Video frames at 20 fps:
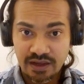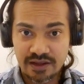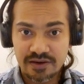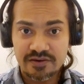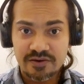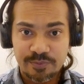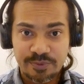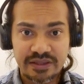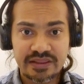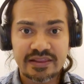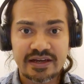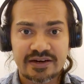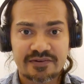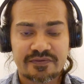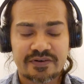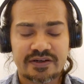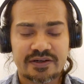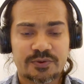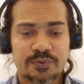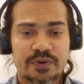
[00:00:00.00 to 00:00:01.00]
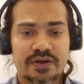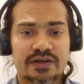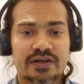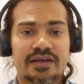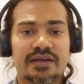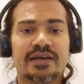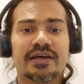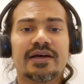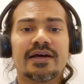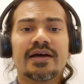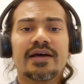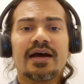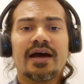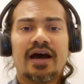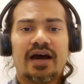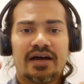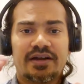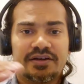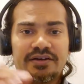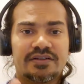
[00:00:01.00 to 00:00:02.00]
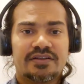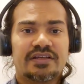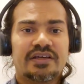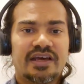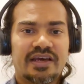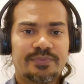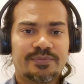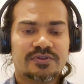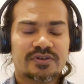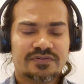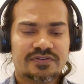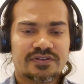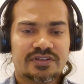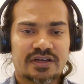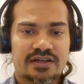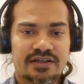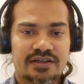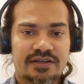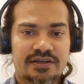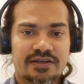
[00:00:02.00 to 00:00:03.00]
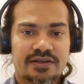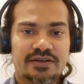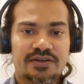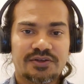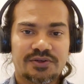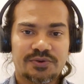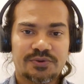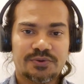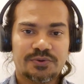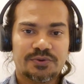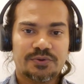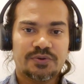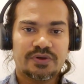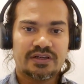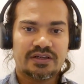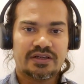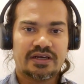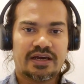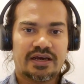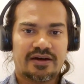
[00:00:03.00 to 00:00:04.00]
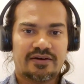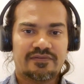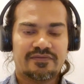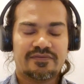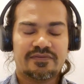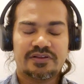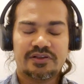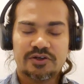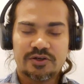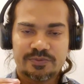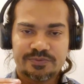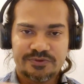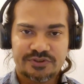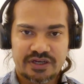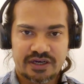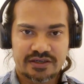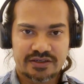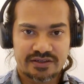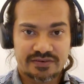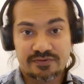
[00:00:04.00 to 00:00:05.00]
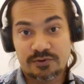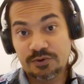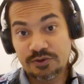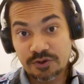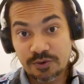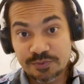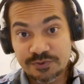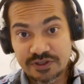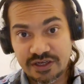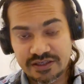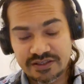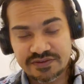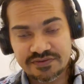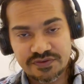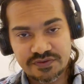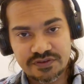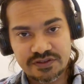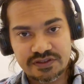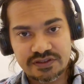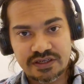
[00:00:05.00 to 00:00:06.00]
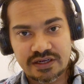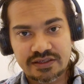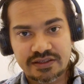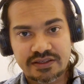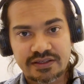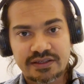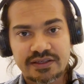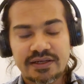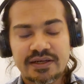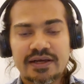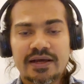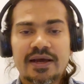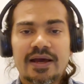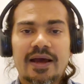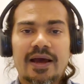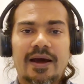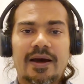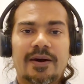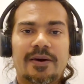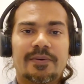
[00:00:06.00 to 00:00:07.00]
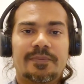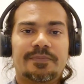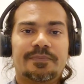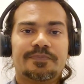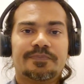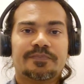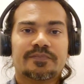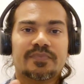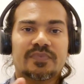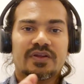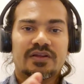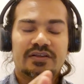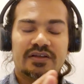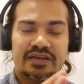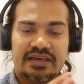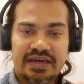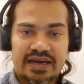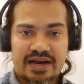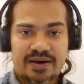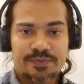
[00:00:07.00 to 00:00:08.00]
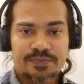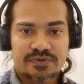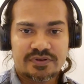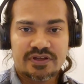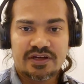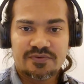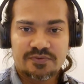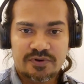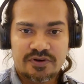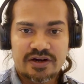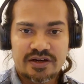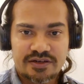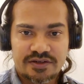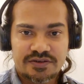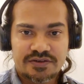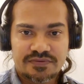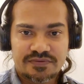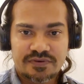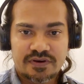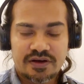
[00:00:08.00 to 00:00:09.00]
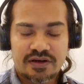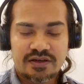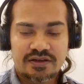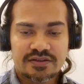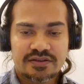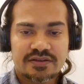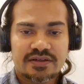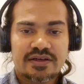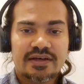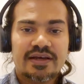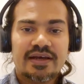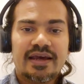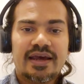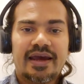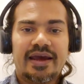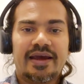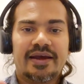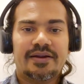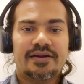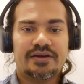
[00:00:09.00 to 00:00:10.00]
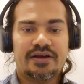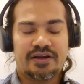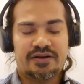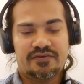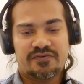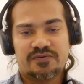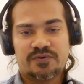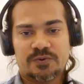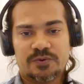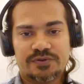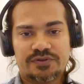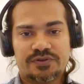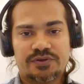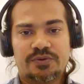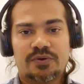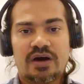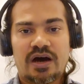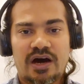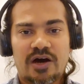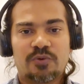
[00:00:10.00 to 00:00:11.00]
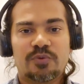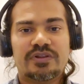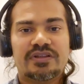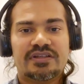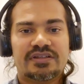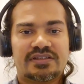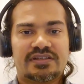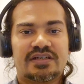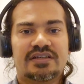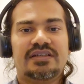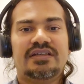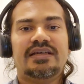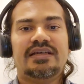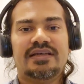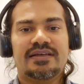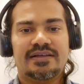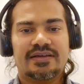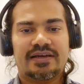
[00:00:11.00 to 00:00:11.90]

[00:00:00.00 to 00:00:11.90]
I'll repeat that very quickly. Under the aims of study, you can have the objective or the objectives of the study, the gaps that were identified, and of course, how will this study